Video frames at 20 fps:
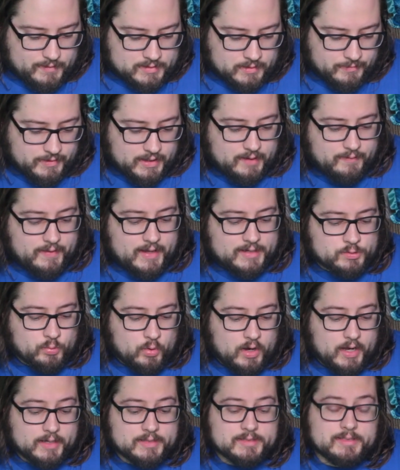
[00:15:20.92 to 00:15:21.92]
To me, that's
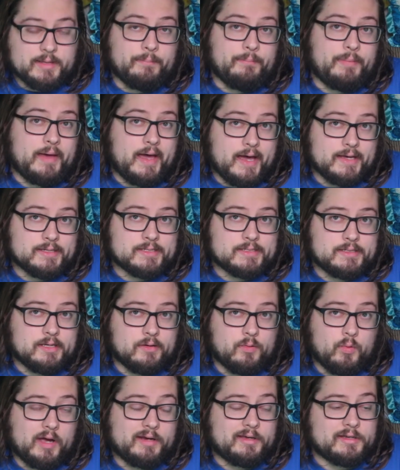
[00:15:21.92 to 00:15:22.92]
why it's the best,
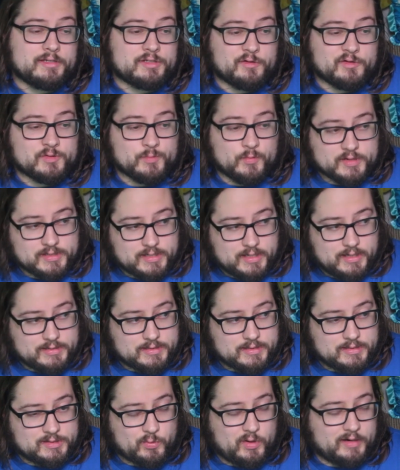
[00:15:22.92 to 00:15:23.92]
why it deserves more
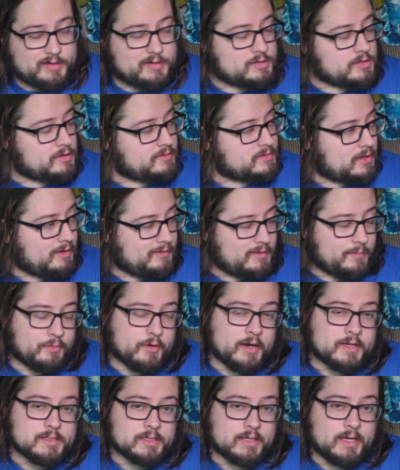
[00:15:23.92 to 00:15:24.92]
seasons, why it deserves all the
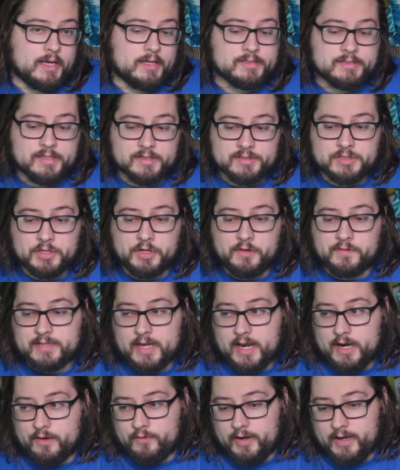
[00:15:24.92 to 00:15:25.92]
praise it gets, deserves
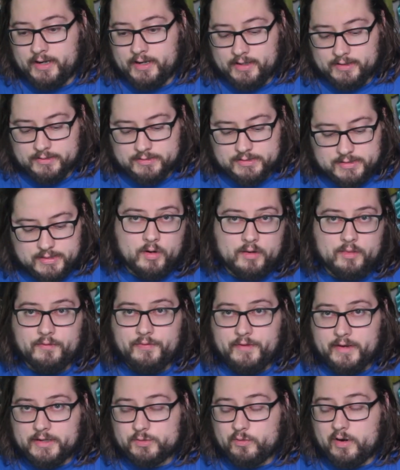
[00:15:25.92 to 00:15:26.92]
high ratings. One of the
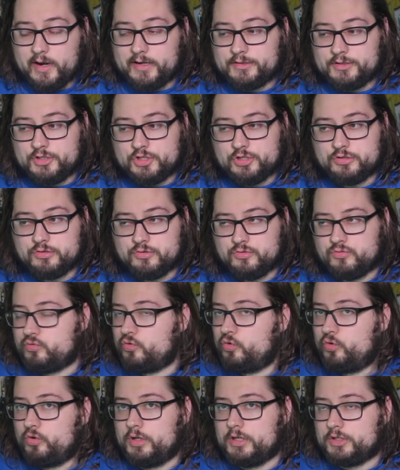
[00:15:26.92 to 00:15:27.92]
things where I
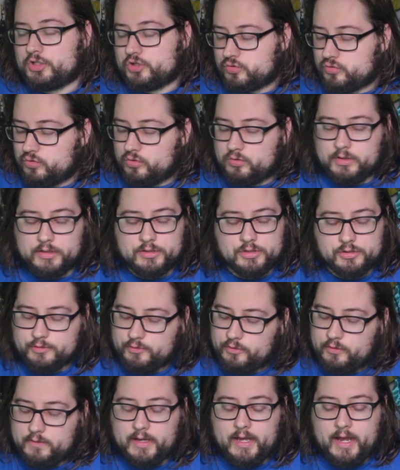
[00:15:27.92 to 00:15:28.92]
truly, truly,
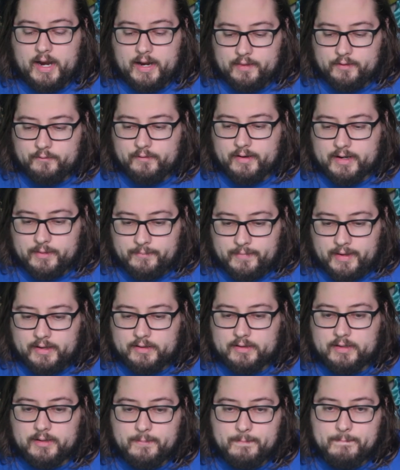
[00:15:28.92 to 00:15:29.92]
truly highly
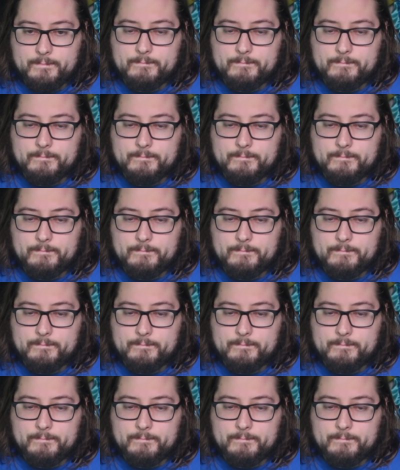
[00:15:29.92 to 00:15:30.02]
recommend.